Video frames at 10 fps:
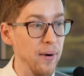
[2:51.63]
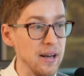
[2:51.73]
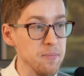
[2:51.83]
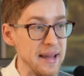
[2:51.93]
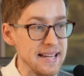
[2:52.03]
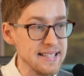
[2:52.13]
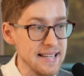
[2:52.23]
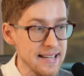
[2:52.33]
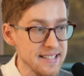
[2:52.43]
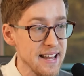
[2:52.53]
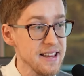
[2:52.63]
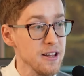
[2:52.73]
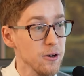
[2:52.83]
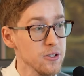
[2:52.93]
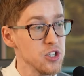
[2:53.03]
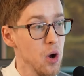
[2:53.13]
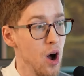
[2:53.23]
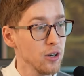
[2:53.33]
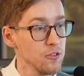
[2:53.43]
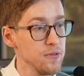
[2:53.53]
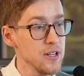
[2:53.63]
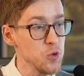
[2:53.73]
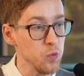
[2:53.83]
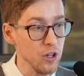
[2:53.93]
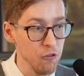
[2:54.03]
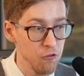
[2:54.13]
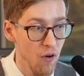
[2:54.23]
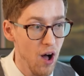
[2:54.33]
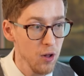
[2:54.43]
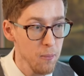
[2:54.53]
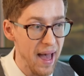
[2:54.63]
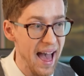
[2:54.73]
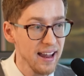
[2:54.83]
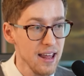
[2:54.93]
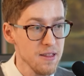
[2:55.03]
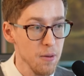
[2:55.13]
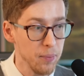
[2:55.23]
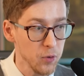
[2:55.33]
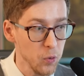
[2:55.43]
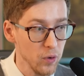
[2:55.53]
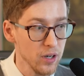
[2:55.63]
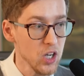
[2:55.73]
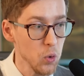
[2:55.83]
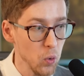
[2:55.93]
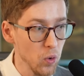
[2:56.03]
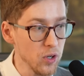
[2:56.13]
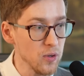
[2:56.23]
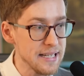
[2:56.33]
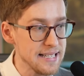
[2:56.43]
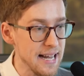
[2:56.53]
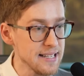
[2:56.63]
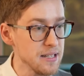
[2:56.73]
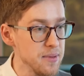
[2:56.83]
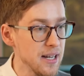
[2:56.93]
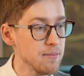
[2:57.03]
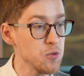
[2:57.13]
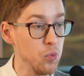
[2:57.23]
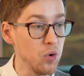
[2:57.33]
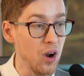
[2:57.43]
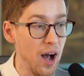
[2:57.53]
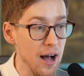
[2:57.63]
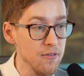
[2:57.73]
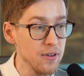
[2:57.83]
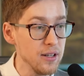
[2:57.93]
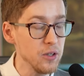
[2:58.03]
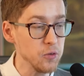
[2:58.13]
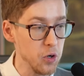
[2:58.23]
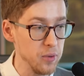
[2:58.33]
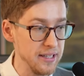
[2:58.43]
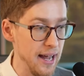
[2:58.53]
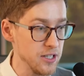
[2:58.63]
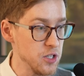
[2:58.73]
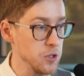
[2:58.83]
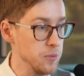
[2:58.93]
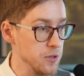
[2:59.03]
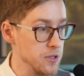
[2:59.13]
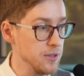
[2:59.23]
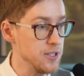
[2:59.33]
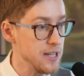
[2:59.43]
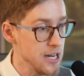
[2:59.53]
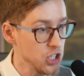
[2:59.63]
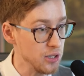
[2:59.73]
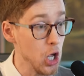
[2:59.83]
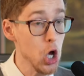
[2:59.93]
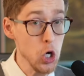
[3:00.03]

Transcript: But it makes sense that those geographies will fall back in the priority order as Tesla becomes more confident in Robotaxi commercialization.